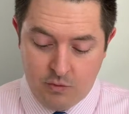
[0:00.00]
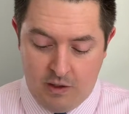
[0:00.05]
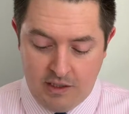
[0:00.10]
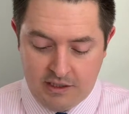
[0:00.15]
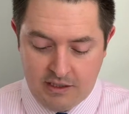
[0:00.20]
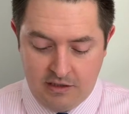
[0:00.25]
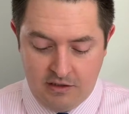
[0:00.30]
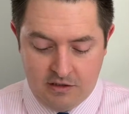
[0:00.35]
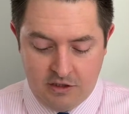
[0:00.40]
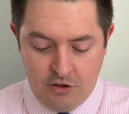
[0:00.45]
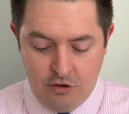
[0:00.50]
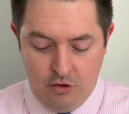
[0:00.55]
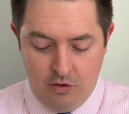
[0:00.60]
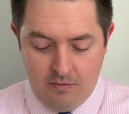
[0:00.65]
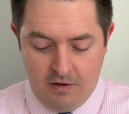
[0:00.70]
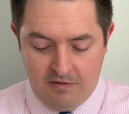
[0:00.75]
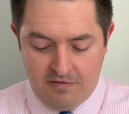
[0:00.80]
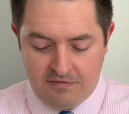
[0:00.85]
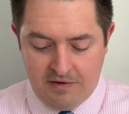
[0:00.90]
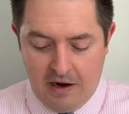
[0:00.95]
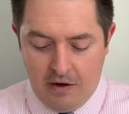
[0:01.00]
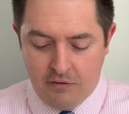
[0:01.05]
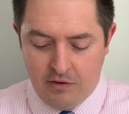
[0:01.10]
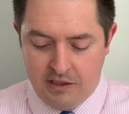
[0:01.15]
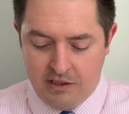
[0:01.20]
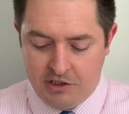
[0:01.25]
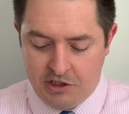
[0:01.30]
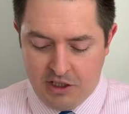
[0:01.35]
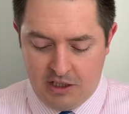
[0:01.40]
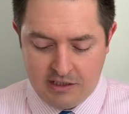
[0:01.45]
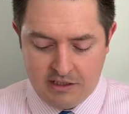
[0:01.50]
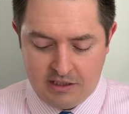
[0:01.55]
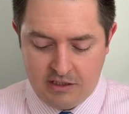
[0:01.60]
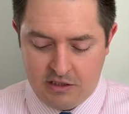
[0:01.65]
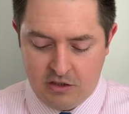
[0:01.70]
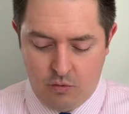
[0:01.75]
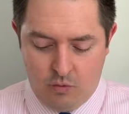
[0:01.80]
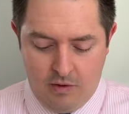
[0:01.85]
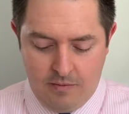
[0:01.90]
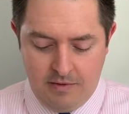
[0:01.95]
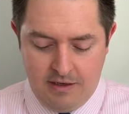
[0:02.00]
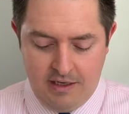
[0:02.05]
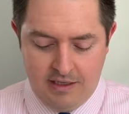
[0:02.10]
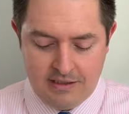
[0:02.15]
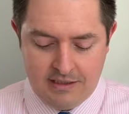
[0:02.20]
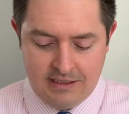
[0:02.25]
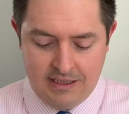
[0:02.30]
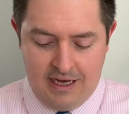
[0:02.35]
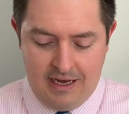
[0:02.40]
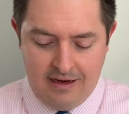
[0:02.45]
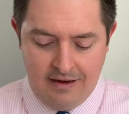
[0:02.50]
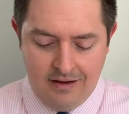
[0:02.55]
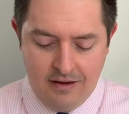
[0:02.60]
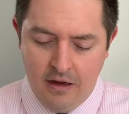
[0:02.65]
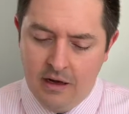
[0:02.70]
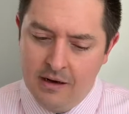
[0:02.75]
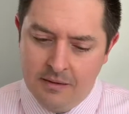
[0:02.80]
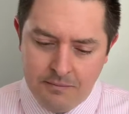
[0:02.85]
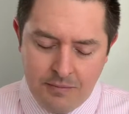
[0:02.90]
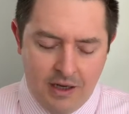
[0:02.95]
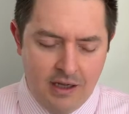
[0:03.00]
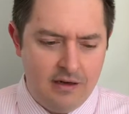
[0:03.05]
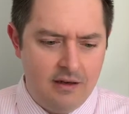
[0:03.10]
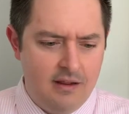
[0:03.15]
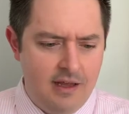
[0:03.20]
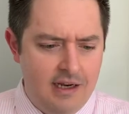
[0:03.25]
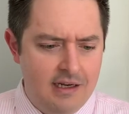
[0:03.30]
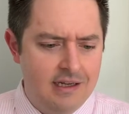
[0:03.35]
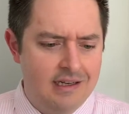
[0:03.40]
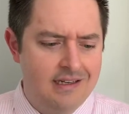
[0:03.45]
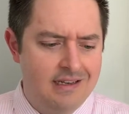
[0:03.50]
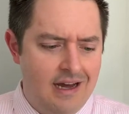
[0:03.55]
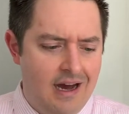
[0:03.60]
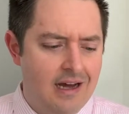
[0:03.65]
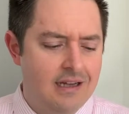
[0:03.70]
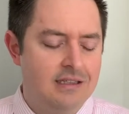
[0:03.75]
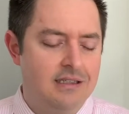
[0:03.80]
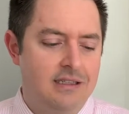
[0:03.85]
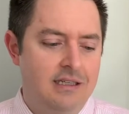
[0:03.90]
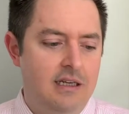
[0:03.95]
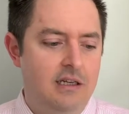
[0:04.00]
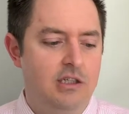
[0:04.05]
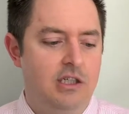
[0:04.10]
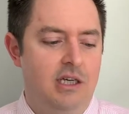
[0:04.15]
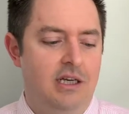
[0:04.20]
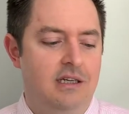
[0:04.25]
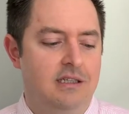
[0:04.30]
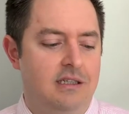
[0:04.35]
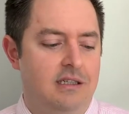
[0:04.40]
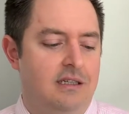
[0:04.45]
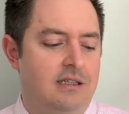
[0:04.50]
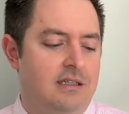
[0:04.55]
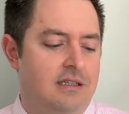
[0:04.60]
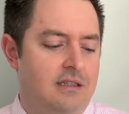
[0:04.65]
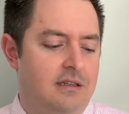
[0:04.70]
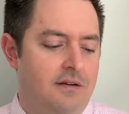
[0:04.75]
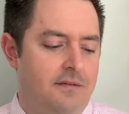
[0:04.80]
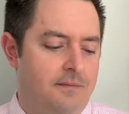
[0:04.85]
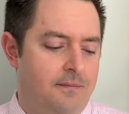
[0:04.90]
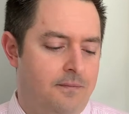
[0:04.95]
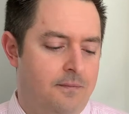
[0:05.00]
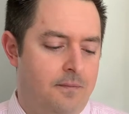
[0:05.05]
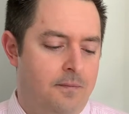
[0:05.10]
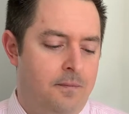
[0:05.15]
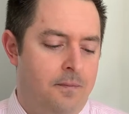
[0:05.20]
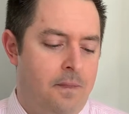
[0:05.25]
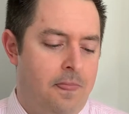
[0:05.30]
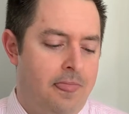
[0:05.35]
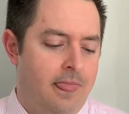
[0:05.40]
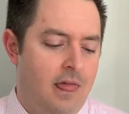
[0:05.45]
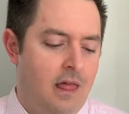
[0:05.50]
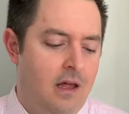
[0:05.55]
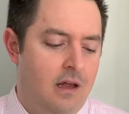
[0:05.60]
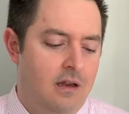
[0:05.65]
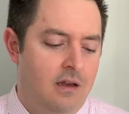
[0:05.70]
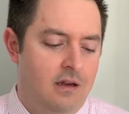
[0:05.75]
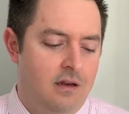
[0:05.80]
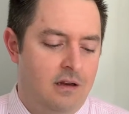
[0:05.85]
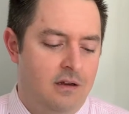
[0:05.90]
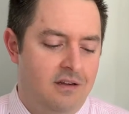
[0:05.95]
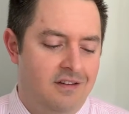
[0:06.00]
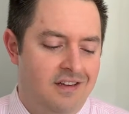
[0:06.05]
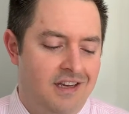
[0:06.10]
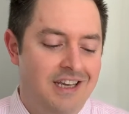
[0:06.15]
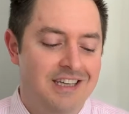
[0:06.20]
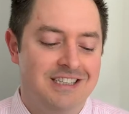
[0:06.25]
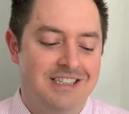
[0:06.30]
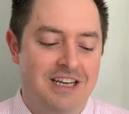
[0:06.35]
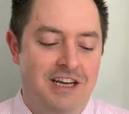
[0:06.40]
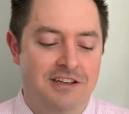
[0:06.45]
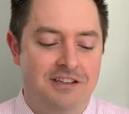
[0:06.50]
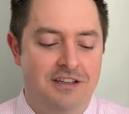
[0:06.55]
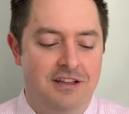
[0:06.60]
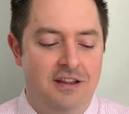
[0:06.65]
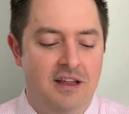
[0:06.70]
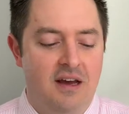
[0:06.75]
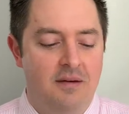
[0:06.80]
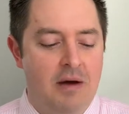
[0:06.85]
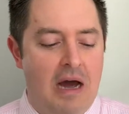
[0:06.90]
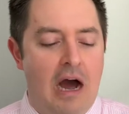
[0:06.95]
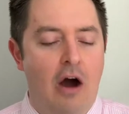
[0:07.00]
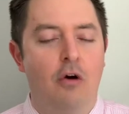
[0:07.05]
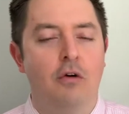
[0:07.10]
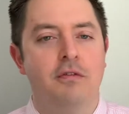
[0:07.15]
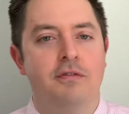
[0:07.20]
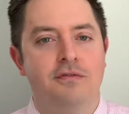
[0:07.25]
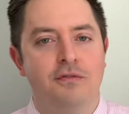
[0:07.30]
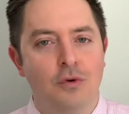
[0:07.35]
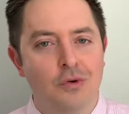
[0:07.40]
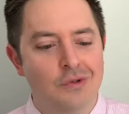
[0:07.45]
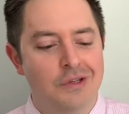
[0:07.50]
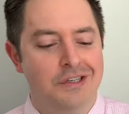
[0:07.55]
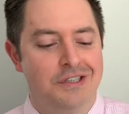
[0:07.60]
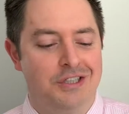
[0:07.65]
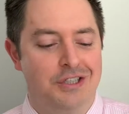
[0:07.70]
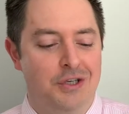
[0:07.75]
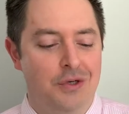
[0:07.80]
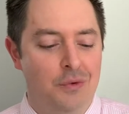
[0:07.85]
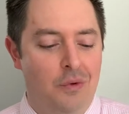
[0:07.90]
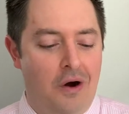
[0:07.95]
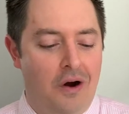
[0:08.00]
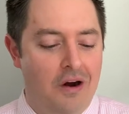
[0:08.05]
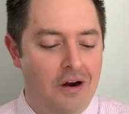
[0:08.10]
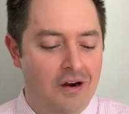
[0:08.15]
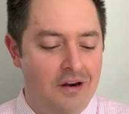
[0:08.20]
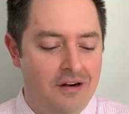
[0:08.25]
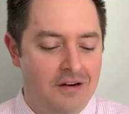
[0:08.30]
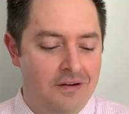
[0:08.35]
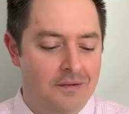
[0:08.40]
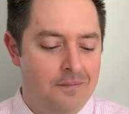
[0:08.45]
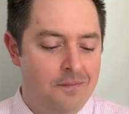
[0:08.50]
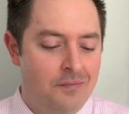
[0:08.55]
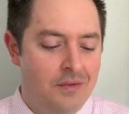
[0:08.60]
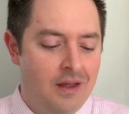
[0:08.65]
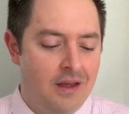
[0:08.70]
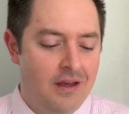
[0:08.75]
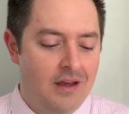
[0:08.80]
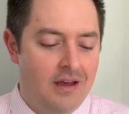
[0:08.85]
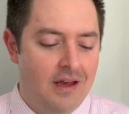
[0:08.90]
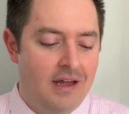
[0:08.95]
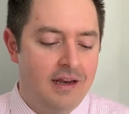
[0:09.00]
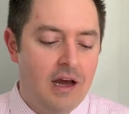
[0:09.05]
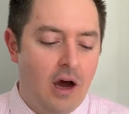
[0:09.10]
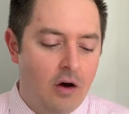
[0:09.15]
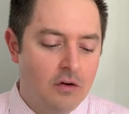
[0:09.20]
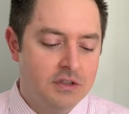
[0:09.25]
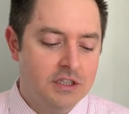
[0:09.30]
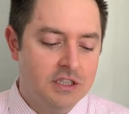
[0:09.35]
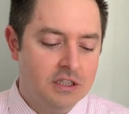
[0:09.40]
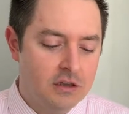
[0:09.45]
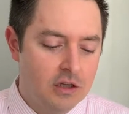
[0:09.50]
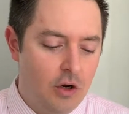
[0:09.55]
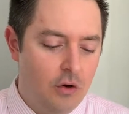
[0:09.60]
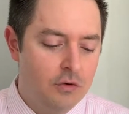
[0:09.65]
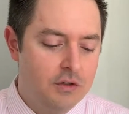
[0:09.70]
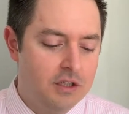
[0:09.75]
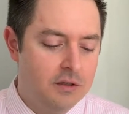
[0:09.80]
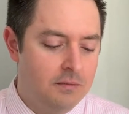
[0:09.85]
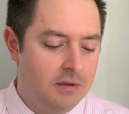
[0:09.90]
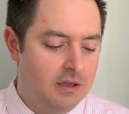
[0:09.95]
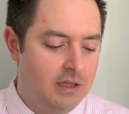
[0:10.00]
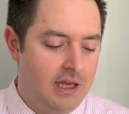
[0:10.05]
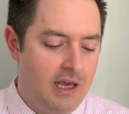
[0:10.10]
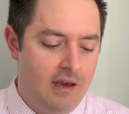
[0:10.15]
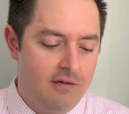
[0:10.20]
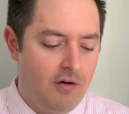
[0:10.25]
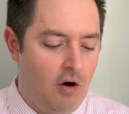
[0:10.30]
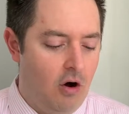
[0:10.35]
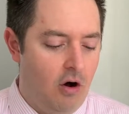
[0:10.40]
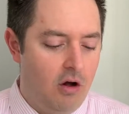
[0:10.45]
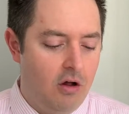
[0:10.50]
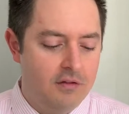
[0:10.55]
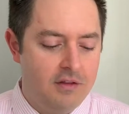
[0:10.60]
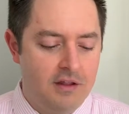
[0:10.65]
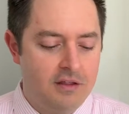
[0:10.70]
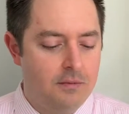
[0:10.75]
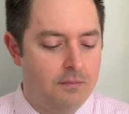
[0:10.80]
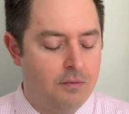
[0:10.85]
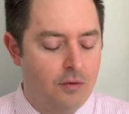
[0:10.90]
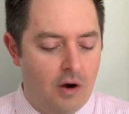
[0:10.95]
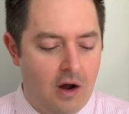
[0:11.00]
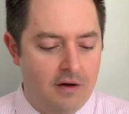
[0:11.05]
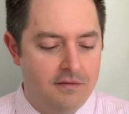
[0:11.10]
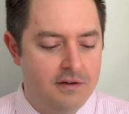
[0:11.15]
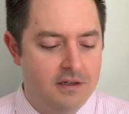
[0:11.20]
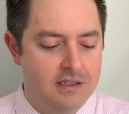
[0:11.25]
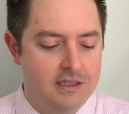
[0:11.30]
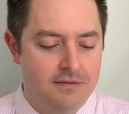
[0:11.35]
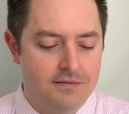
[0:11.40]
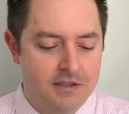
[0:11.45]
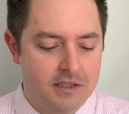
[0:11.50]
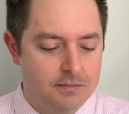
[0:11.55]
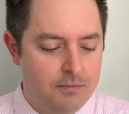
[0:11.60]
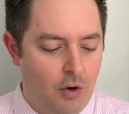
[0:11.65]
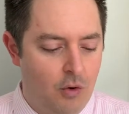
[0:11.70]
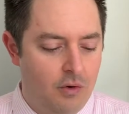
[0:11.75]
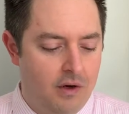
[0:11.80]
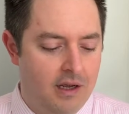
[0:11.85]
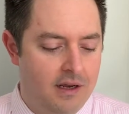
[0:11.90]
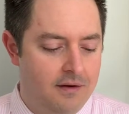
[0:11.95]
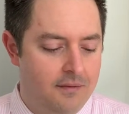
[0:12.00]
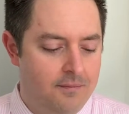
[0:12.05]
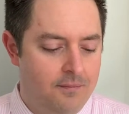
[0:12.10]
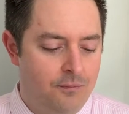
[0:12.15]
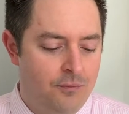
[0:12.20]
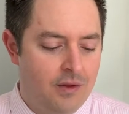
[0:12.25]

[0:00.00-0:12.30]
went to the tomb and found it just as the women had said, but they did not see Jesus." He said to them, "How foolish you are, and how slow to believe all that the prophets have spoken.